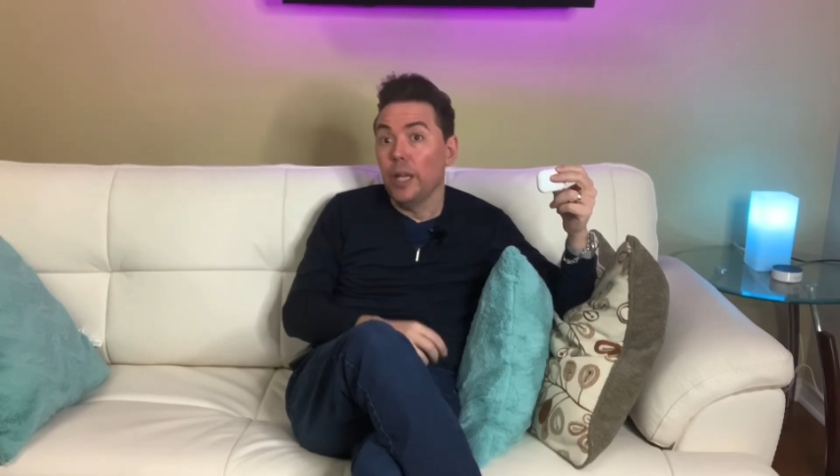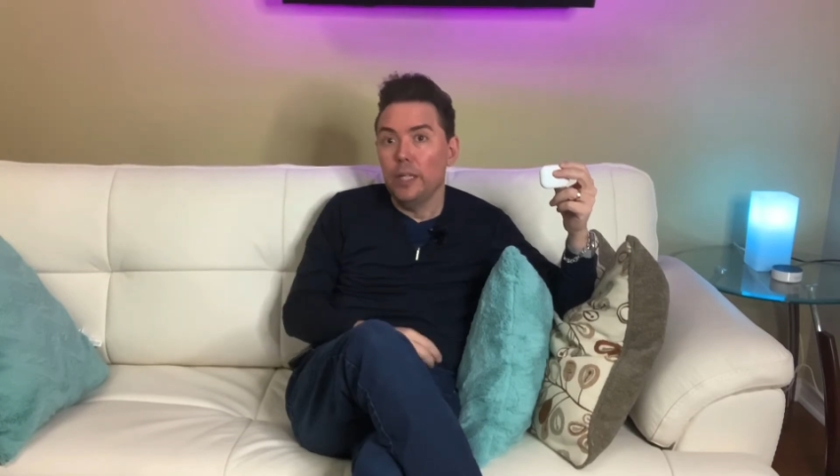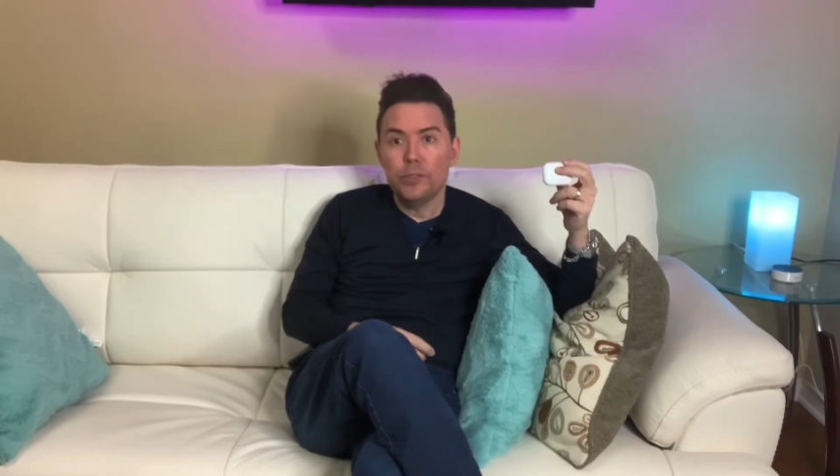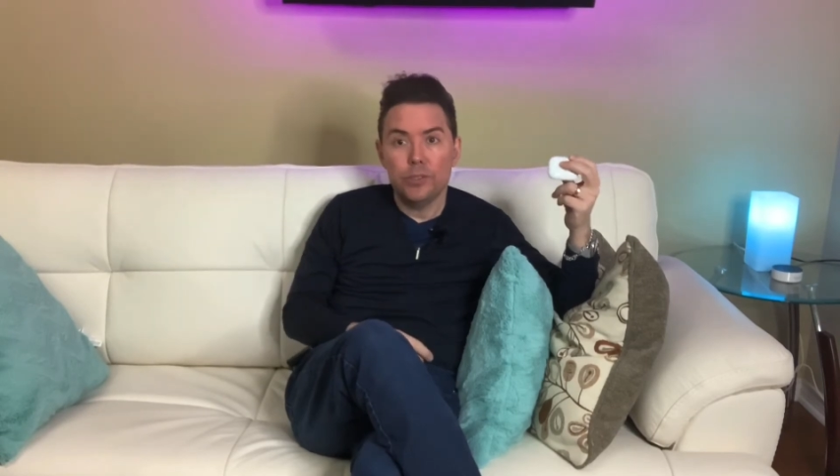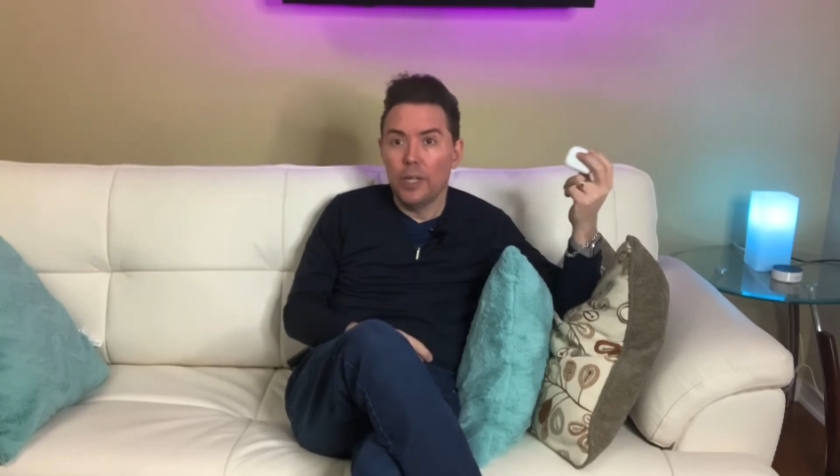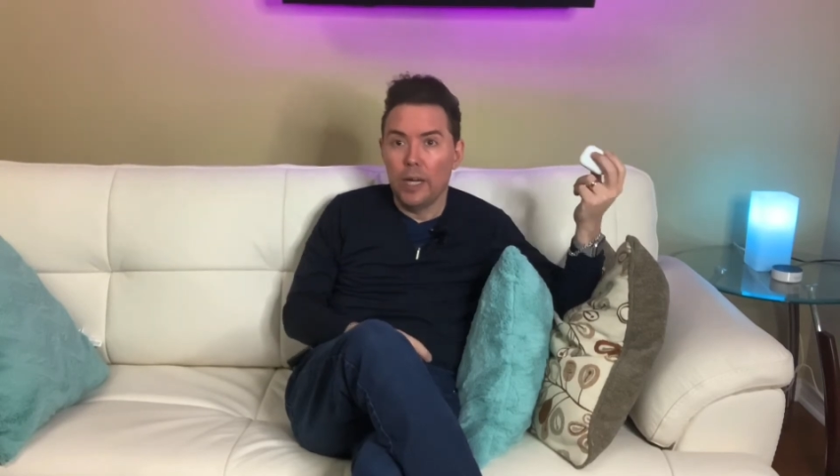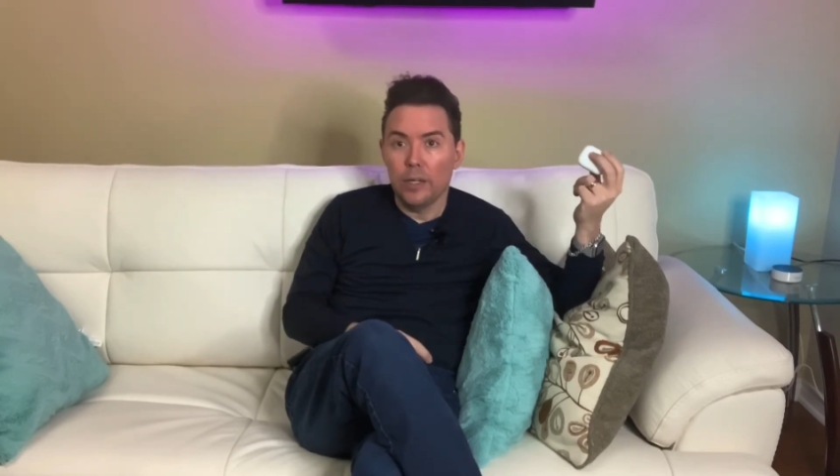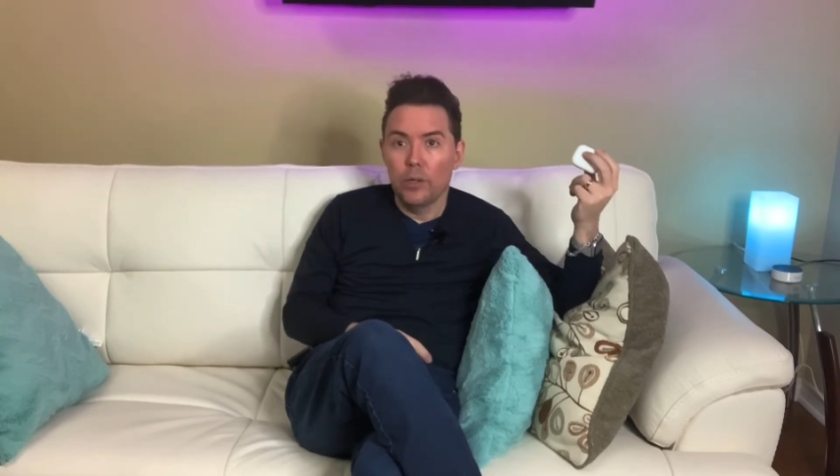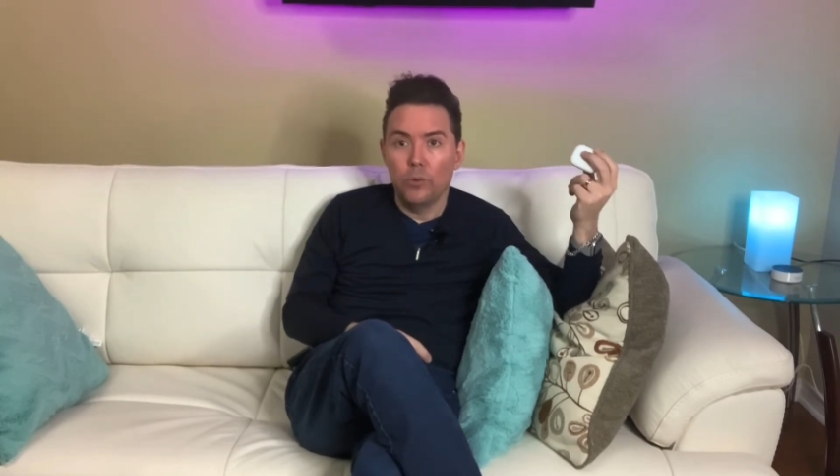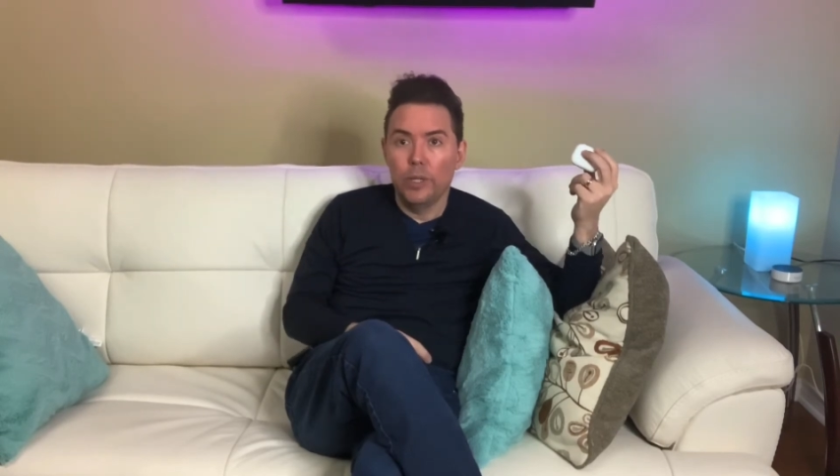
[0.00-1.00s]
it's
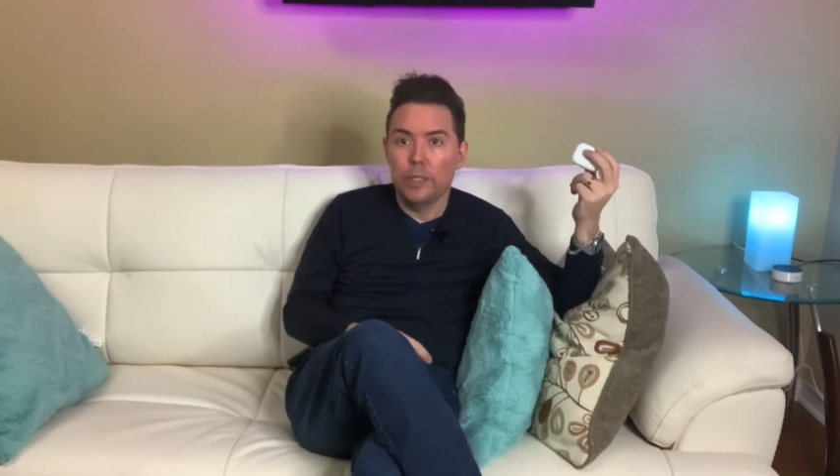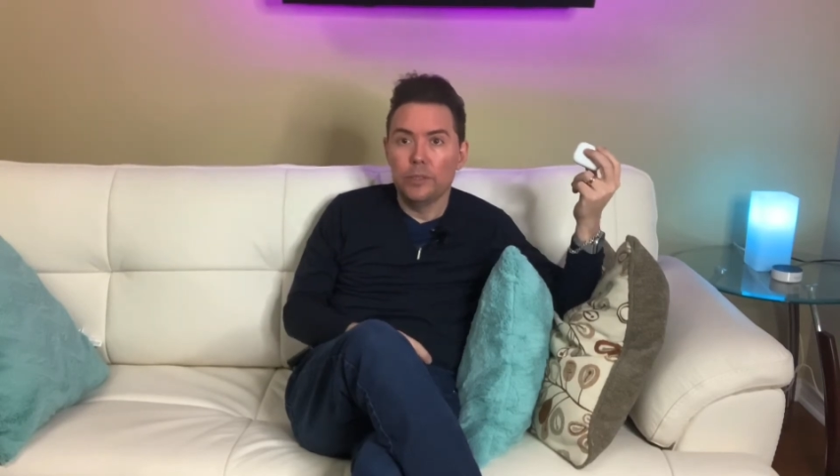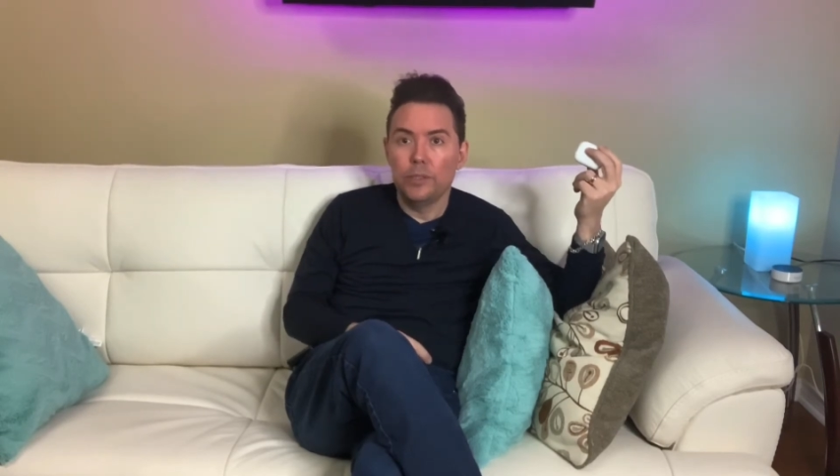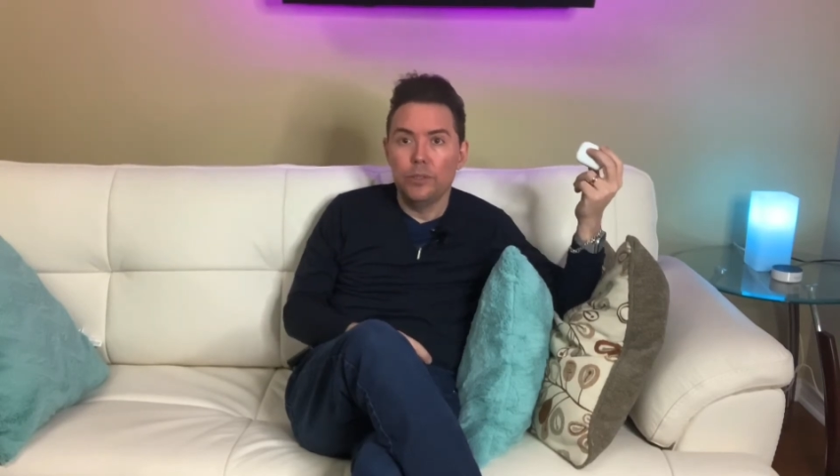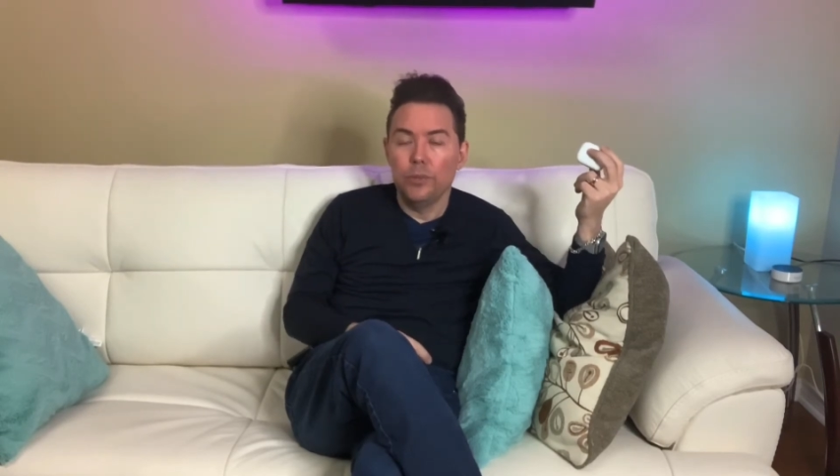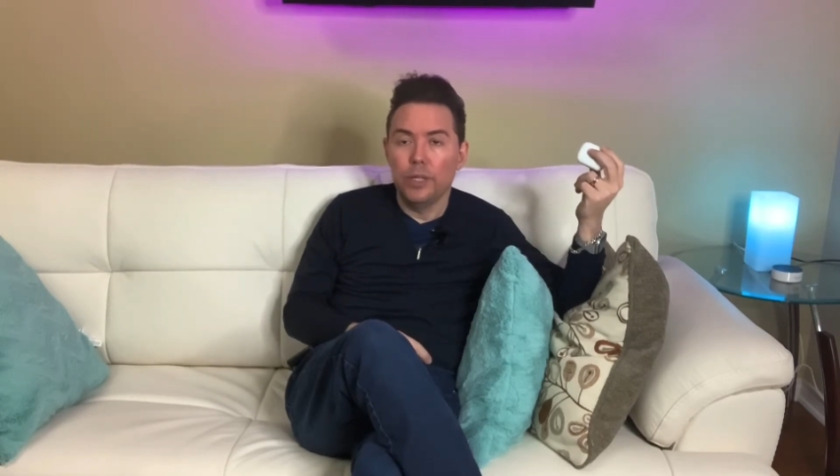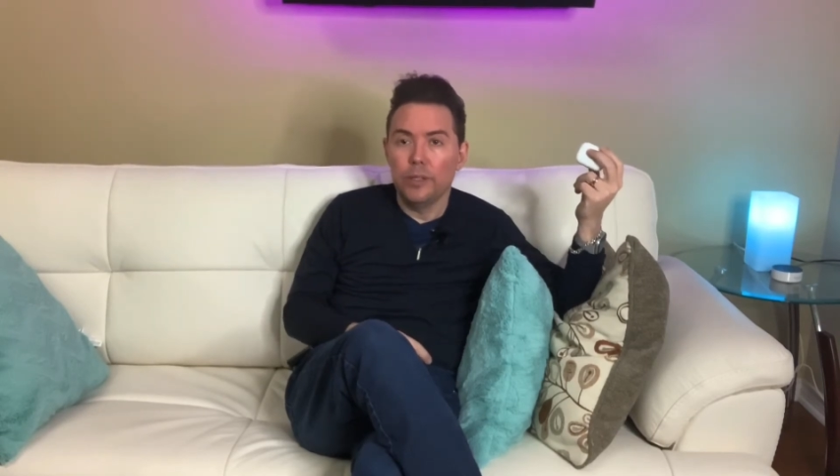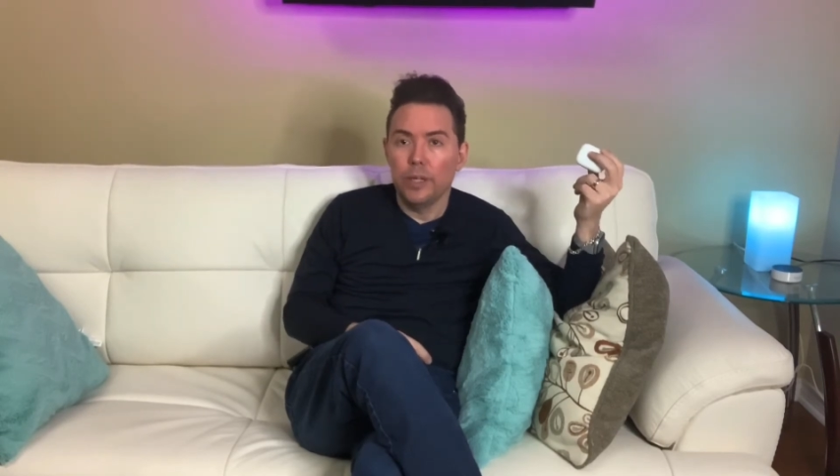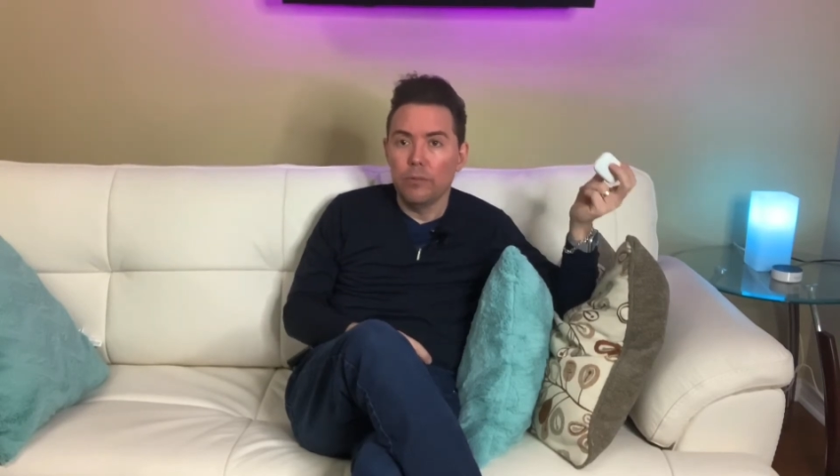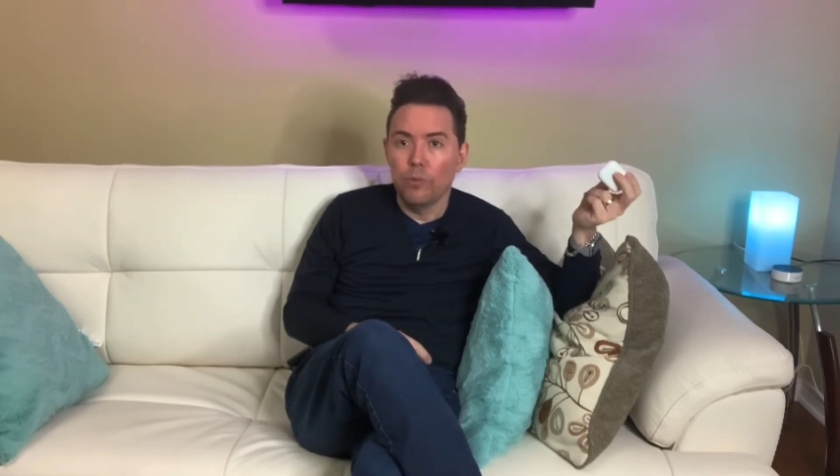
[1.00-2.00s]
not going to do anything